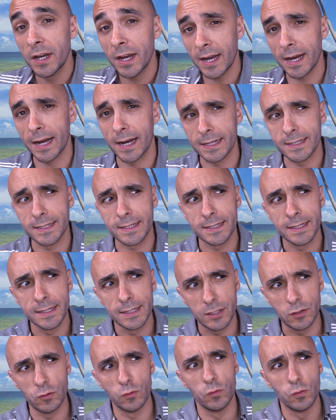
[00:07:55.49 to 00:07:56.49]
as
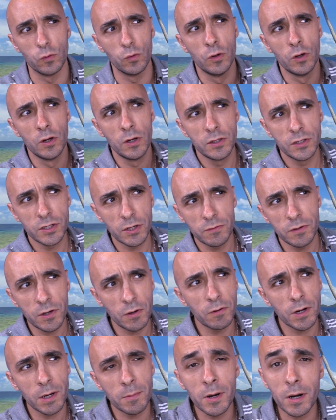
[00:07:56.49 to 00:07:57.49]
your don't know
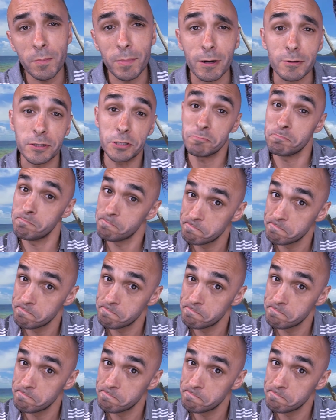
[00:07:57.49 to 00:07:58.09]
what I'm on about.